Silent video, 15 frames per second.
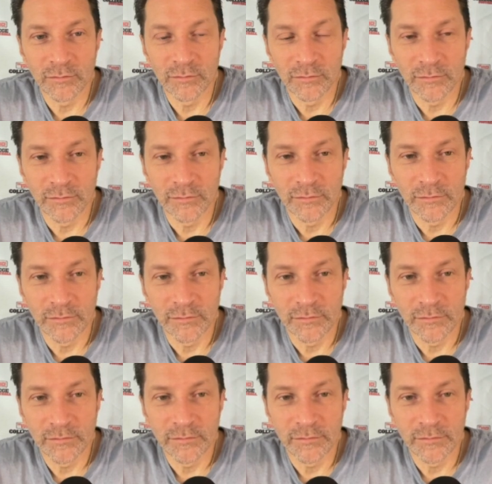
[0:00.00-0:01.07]

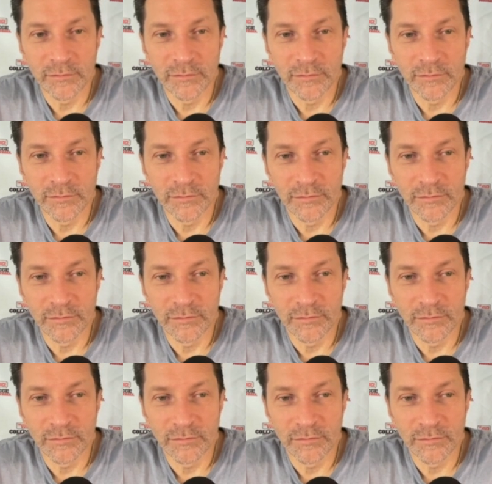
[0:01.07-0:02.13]

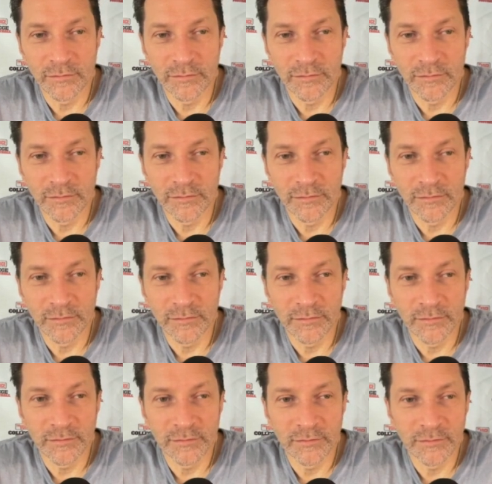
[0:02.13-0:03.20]

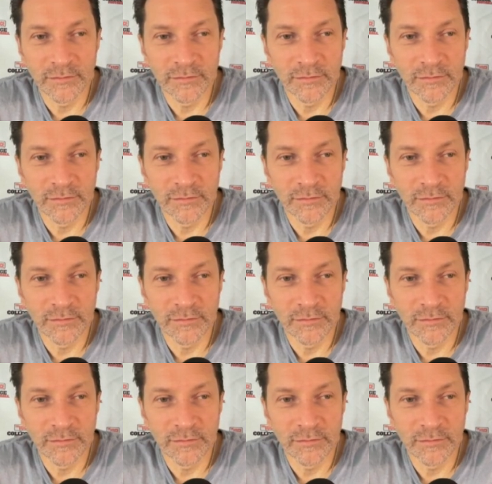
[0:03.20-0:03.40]
[no speech]